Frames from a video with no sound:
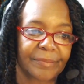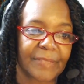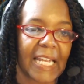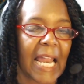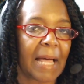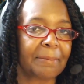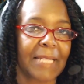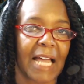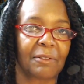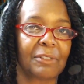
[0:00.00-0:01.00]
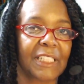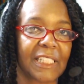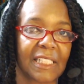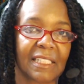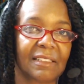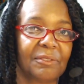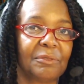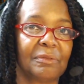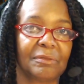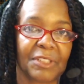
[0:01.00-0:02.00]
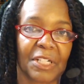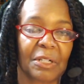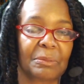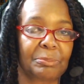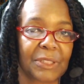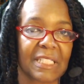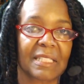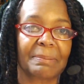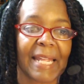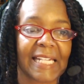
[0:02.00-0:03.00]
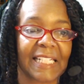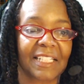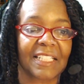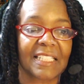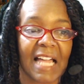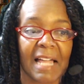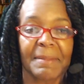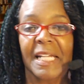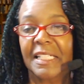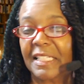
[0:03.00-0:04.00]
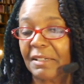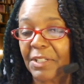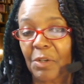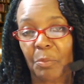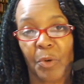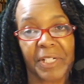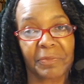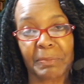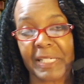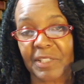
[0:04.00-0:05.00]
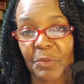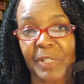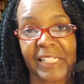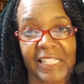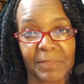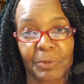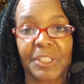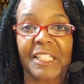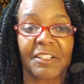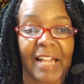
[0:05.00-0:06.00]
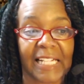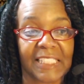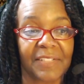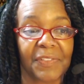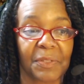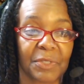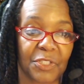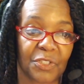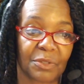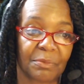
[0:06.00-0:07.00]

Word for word: And I'm not really you know, participating in the good time, there's no point of me doing this particular activity with you.